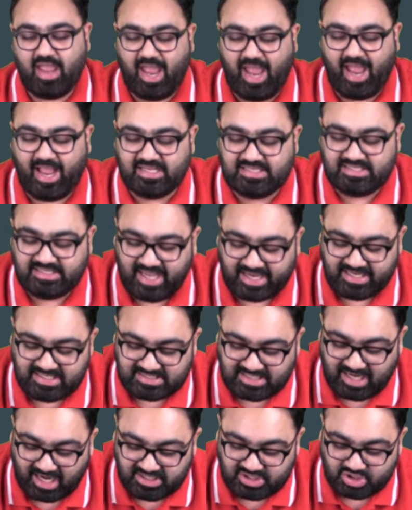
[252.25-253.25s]
As the ice
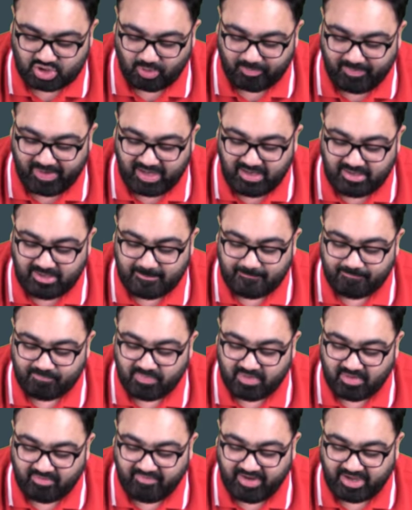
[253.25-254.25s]
starts to melt,
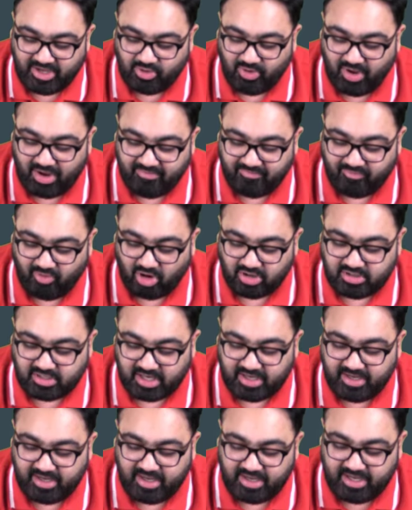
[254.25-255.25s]
when you have
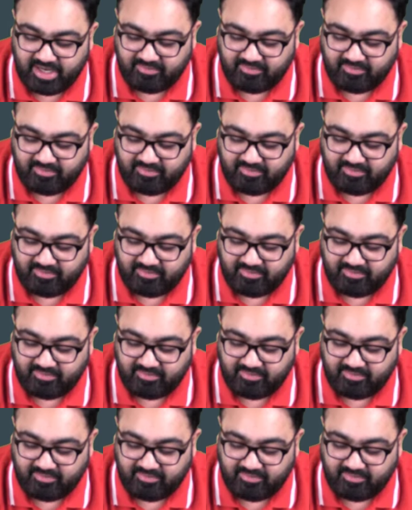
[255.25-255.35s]
water here,